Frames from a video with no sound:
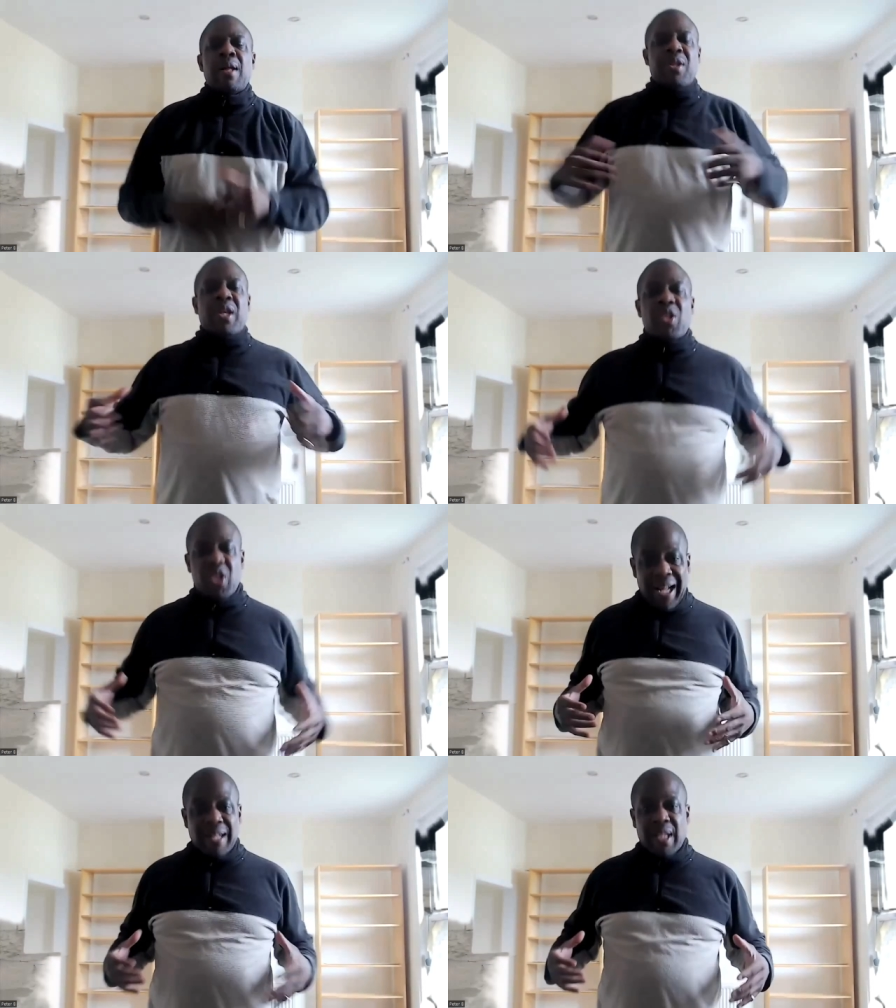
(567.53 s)
The
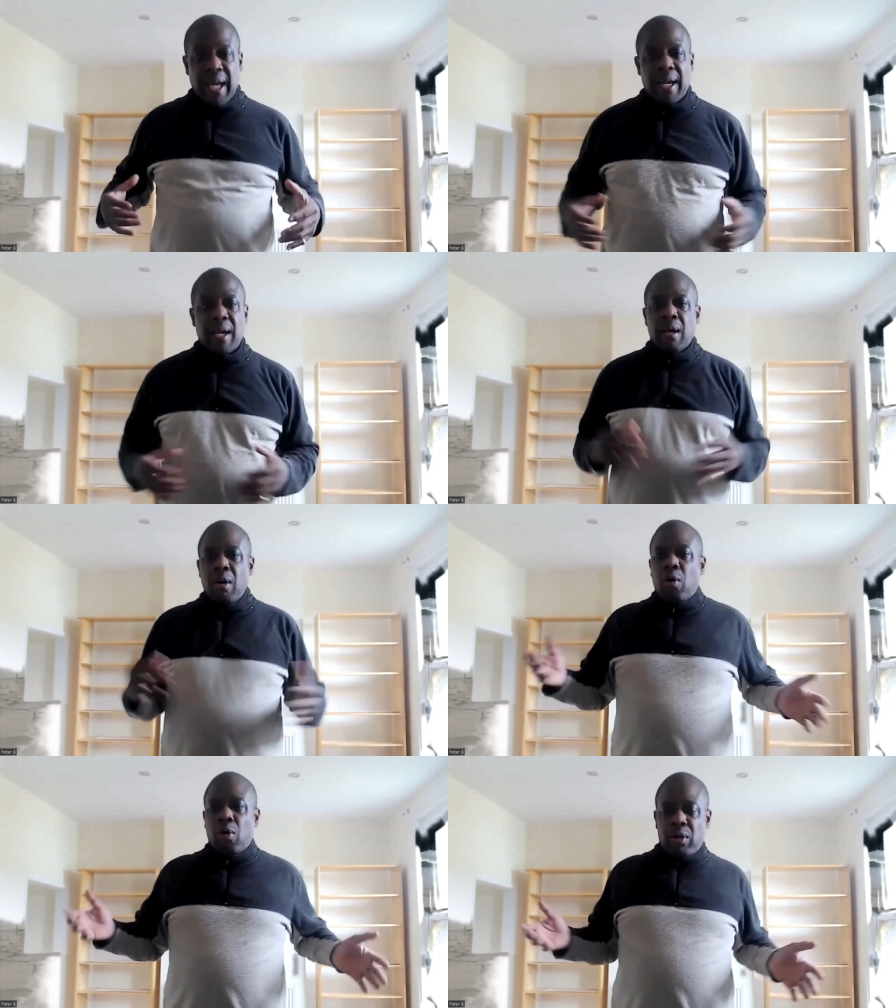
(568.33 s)
Asante,
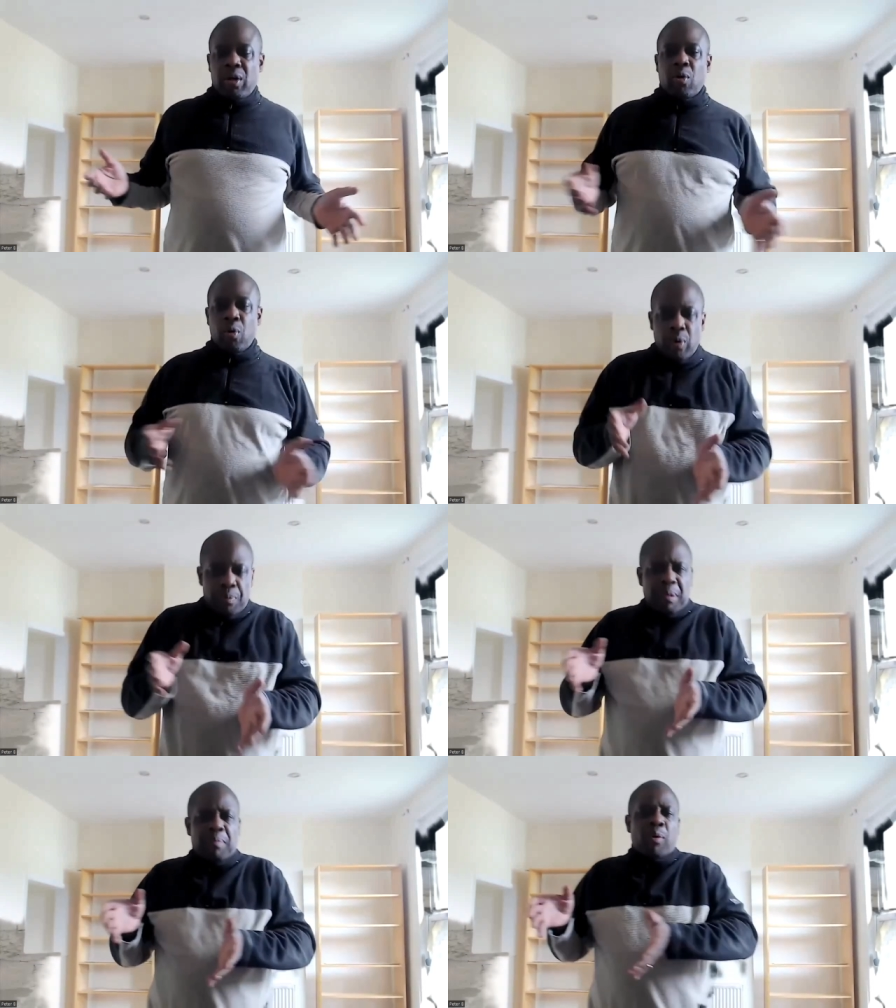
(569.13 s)
or, or, who
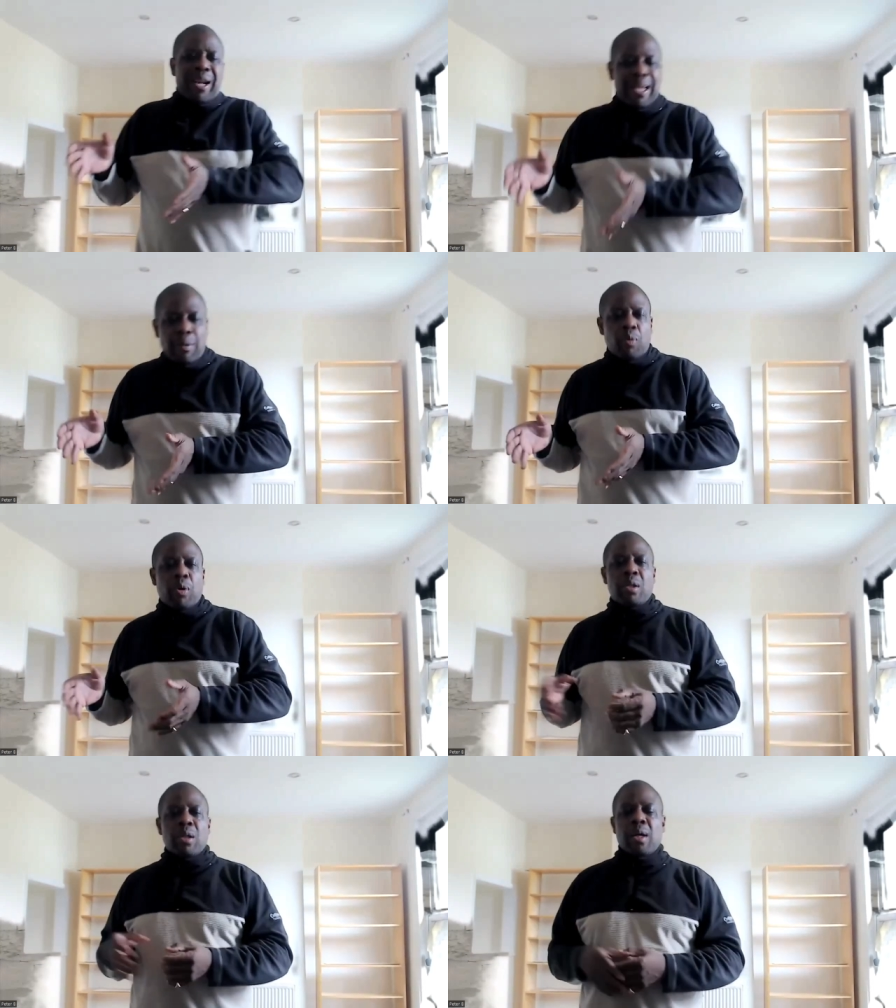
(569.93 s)
are a bit more
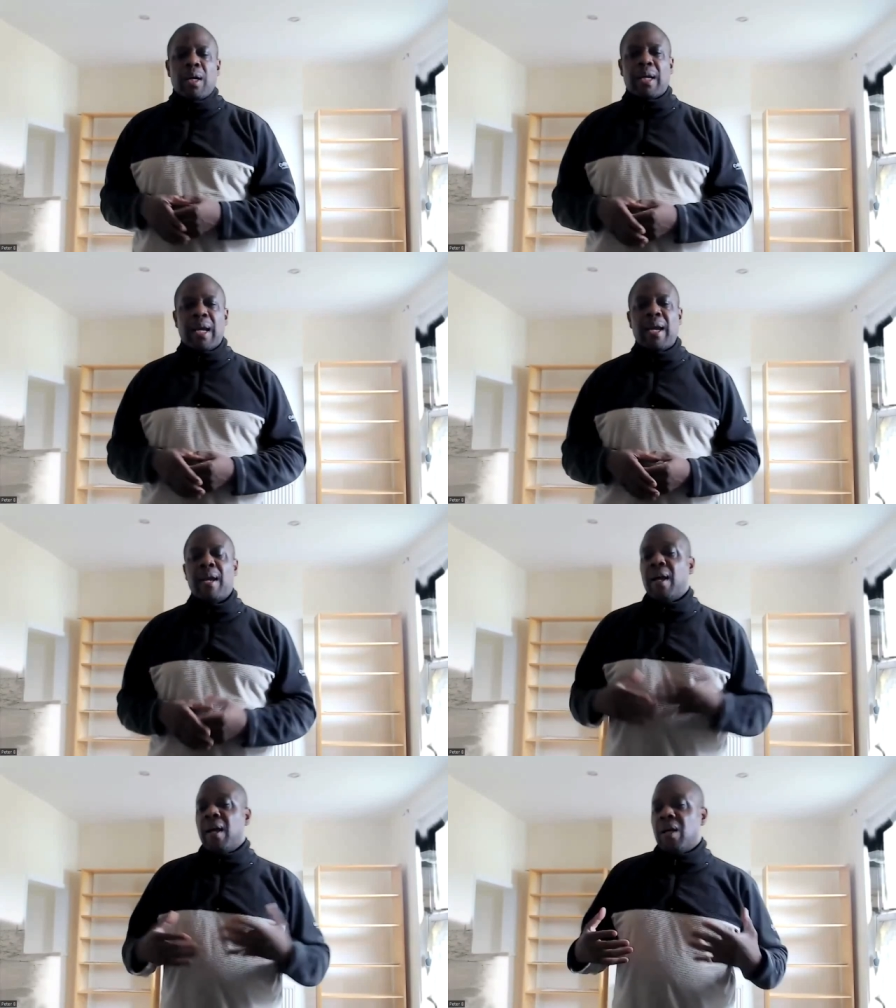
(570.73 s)
inward, okay?